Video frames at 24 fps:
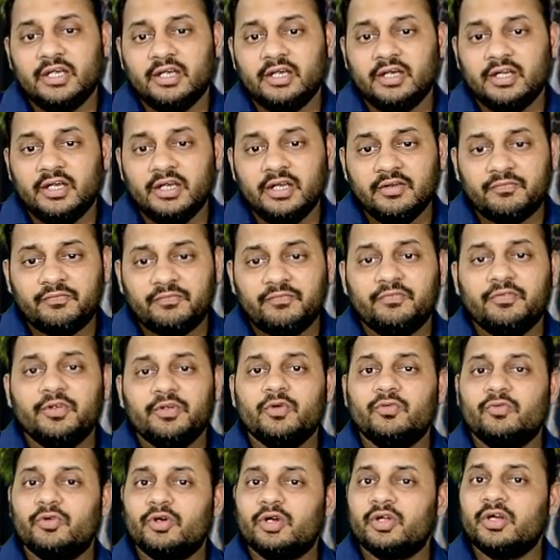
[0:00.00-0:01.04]
if you
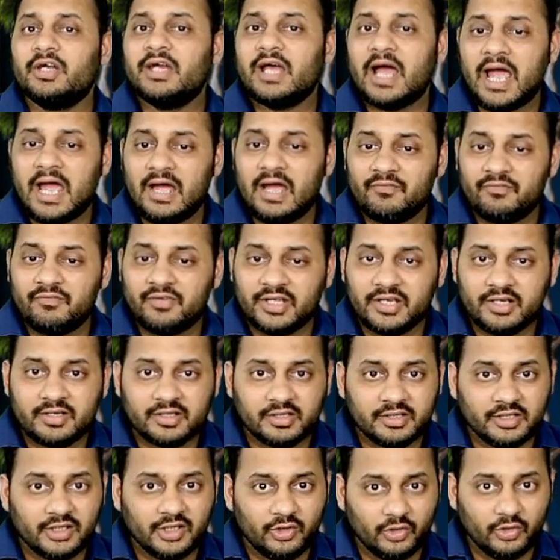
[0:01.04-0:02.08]
wouldn't have
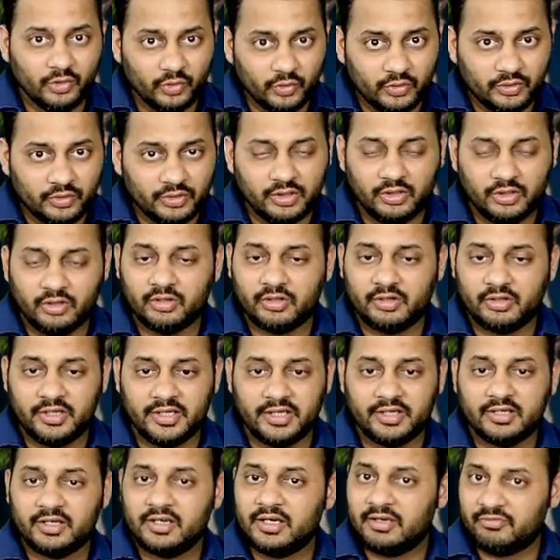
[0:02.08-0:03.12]
taken a loan or
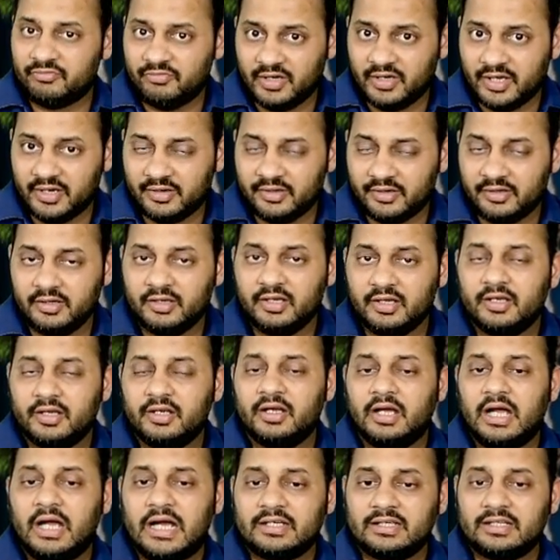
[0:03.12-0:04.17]
taken FRA
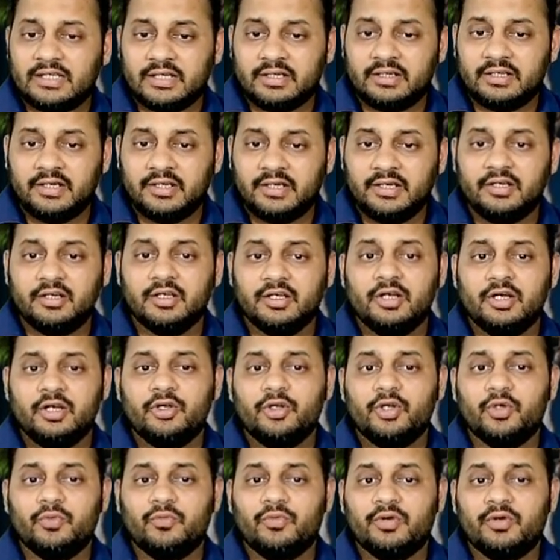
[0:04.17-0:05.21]
at that date,
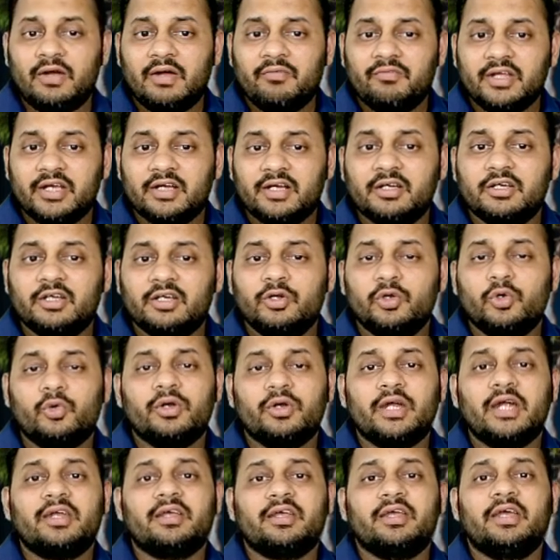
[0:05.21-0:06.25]
you would have taken a loan
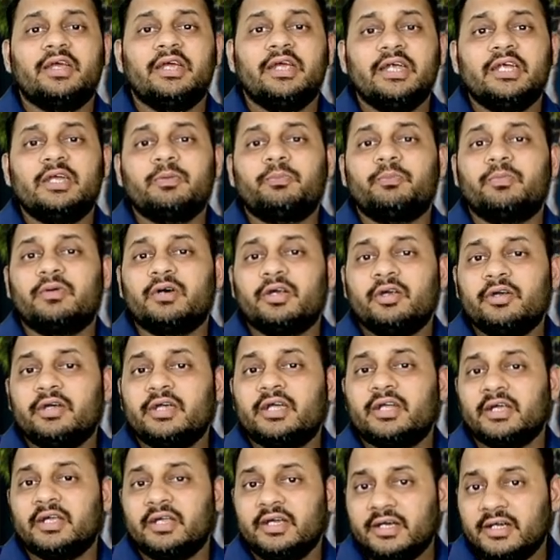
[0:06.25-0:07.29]
at
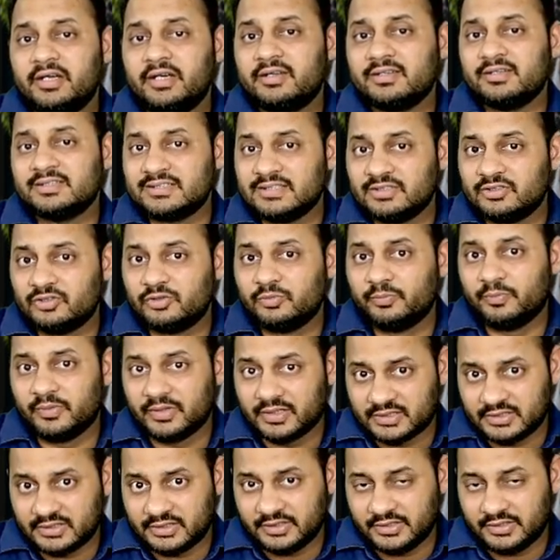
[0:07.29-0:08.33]

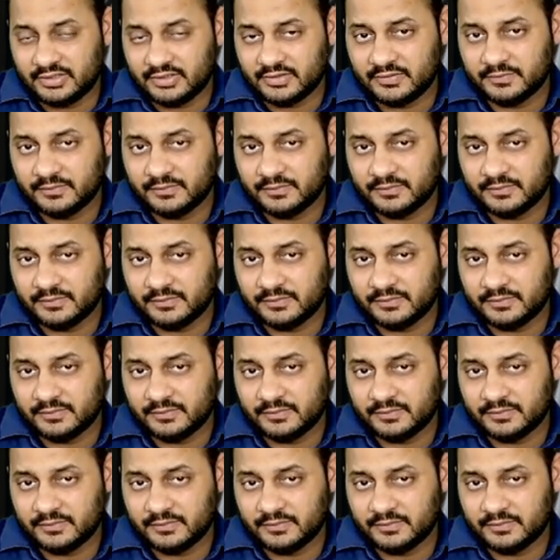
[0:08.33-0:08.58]
8.80%.